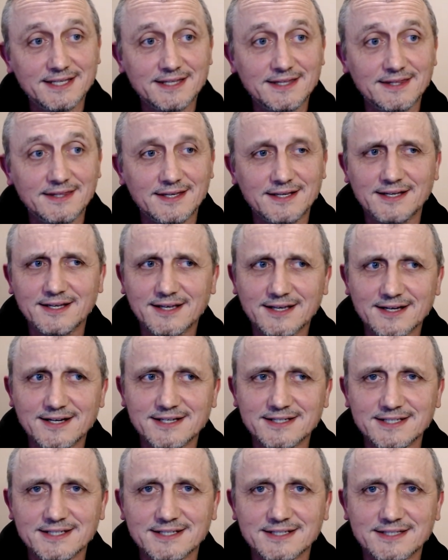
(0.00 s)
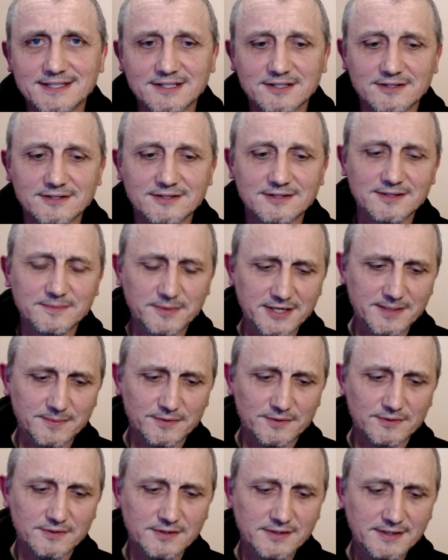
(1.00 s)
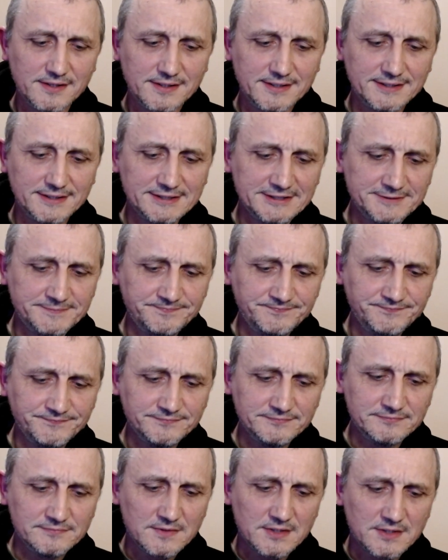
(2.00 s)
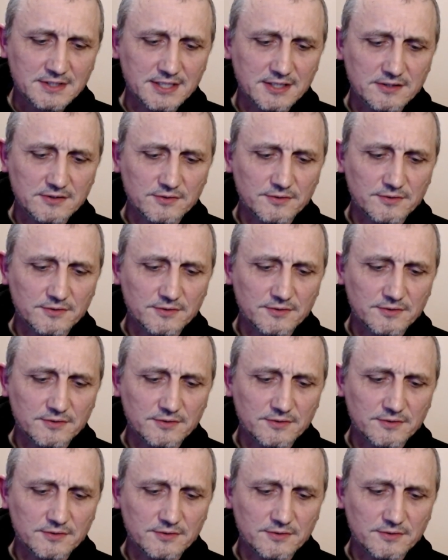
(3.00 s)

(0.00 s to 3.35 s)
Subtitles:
then I can't see it's the God of the Bible. So